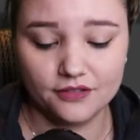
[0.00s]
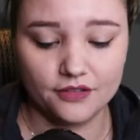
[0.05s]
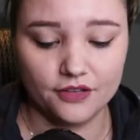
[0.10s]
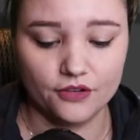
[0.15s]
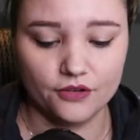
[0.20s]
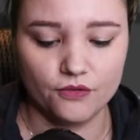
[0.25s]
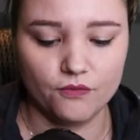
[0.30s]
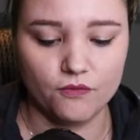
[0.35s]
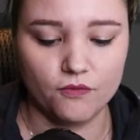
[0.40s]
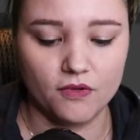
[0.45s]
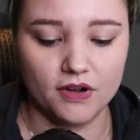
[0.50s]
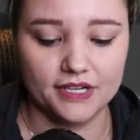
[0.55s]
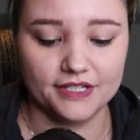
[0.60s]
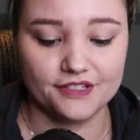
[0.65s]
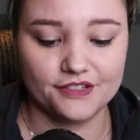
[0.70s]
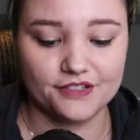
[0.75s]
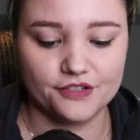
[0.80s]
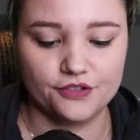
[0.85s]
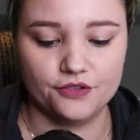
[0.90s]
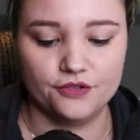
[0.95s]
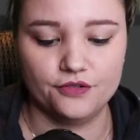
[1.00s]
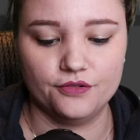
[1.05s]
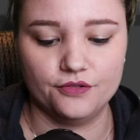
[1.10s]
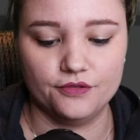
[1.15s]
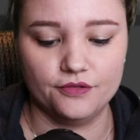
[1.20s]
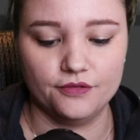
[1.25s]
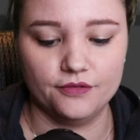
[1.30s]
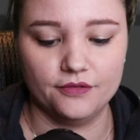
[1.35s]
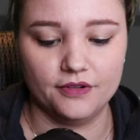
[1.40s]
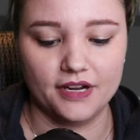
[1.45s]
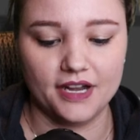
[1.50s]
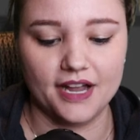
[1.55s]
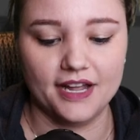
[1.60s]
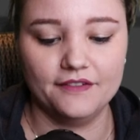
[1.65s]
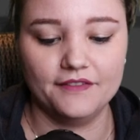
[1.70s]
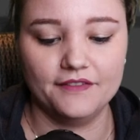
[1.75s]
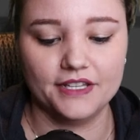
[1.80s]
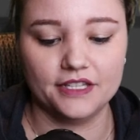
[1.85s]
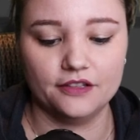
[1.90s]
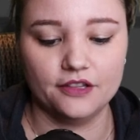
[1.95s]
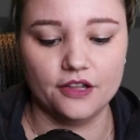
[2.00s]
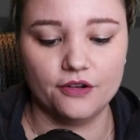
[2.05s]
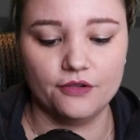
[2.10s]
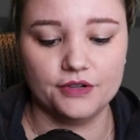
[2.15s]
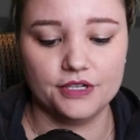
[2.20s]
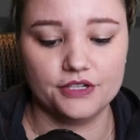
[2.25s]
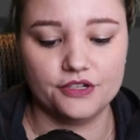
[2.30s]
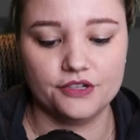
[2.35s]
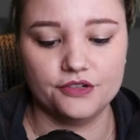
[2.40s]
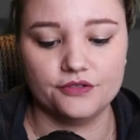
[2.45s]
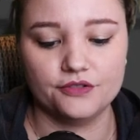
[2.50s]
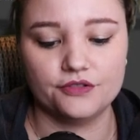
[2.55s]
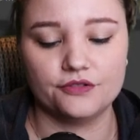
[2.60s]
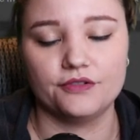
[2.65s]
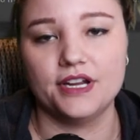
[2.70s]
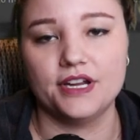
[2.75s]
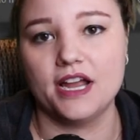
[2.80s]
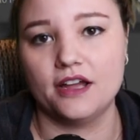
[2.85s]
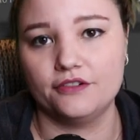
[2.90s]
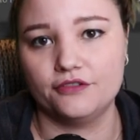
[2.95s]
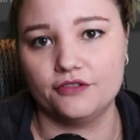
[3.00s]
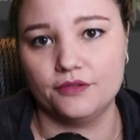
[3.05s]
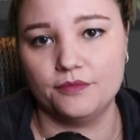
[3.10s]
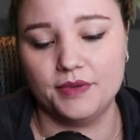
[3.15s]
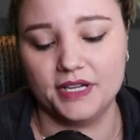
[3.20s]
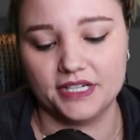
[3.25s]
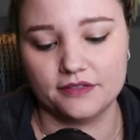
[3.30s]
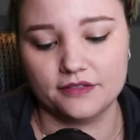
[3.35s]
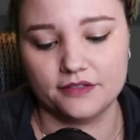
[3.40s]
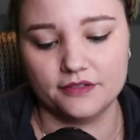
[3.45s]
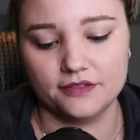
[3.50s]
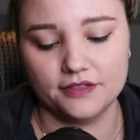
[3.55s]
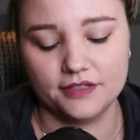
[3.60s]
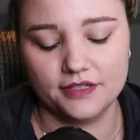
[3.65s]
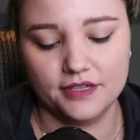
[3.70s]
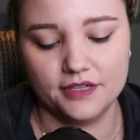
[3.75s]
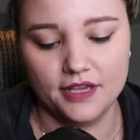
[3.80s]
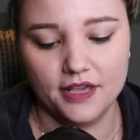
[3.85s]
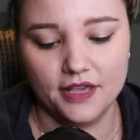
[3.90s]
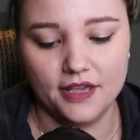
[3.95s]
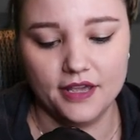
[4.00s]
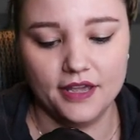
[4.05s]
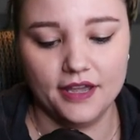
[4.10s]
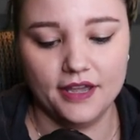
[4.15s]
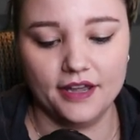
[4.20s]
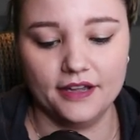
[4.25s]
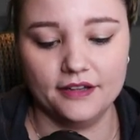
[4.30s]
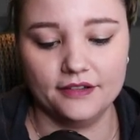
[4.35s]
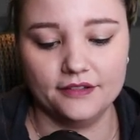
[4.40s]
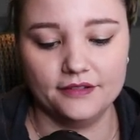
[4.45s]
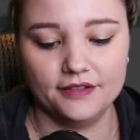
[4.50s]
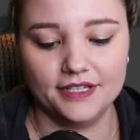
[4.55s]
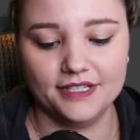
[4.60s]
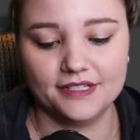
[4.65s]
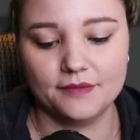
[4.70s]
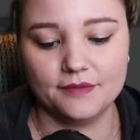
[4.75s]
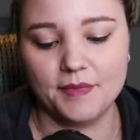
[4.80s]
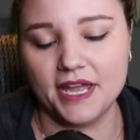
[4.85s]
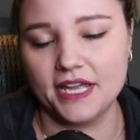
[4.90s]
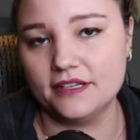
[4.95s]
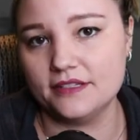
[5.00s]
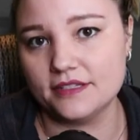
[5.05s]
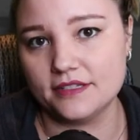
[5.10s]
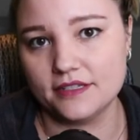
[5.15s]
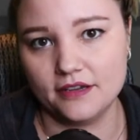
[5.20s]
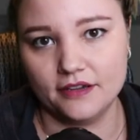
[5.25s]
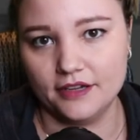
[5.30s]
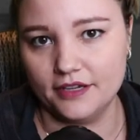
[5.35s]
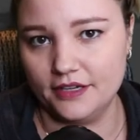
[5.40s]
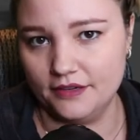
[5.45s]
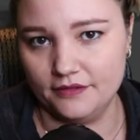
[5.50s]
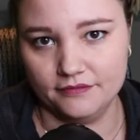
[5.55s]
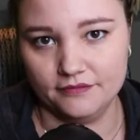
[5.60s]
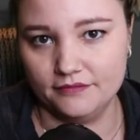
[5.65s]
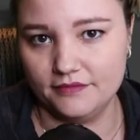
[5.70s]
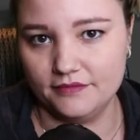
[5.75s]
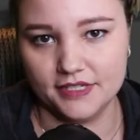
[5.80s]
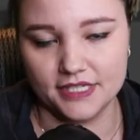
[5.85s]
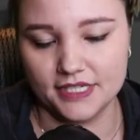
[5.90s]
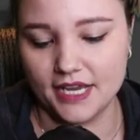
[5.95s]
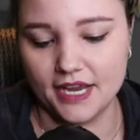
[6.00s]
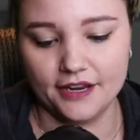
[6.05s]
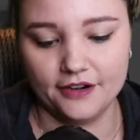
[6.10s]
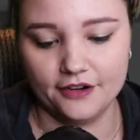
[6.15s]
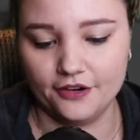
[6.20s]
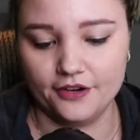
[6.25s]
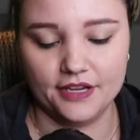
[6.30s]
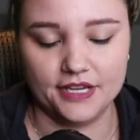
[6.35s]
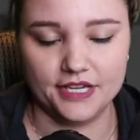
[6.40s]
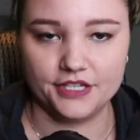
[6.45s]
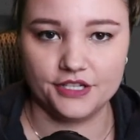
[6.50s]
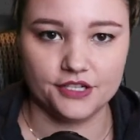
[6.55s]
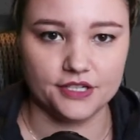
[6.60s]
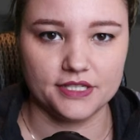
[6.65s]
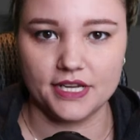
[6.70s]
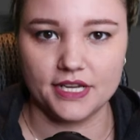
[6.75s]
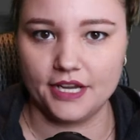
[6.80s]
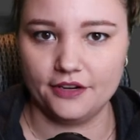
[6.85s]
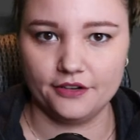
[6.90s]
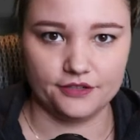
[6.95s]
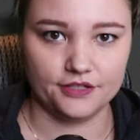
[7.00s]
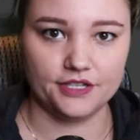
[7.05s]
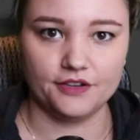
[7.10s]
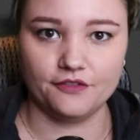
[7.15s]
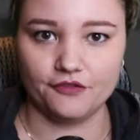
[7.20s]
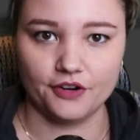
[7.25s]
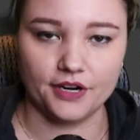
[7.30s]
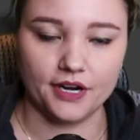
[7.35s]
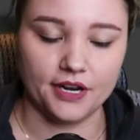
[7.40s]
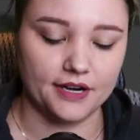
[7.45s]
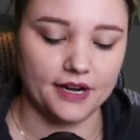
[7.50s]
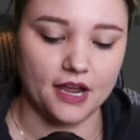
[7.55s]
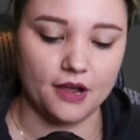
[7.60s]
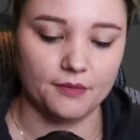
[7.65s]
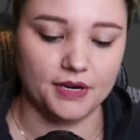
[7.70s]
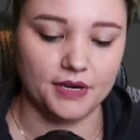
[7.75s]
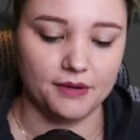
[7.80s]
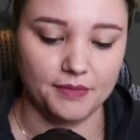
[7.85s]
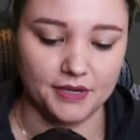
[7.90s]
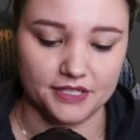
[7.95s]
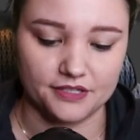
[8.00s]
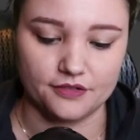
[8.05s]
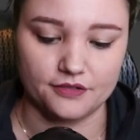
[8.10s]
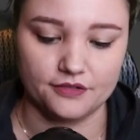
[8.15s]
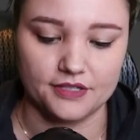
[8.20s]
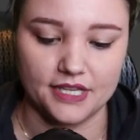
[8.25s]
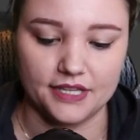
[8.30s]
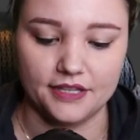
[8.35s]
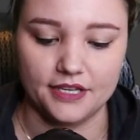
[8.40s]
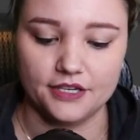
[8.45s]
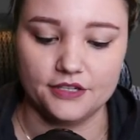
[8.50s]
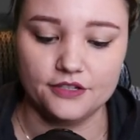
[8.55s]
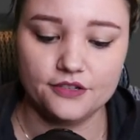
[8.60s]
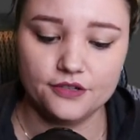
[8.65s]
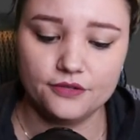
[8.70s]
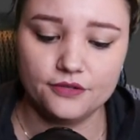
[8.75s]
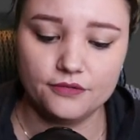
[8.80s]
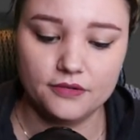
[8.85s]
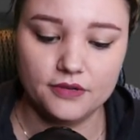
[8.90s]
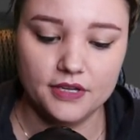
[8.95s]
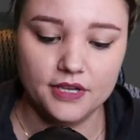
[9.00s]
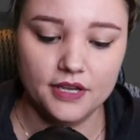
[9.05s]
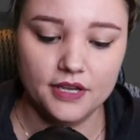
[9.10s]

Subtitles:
You want to kind of at the lowest use 300 pixels. It depends on designer. Each designer is different on how many pixels that they do.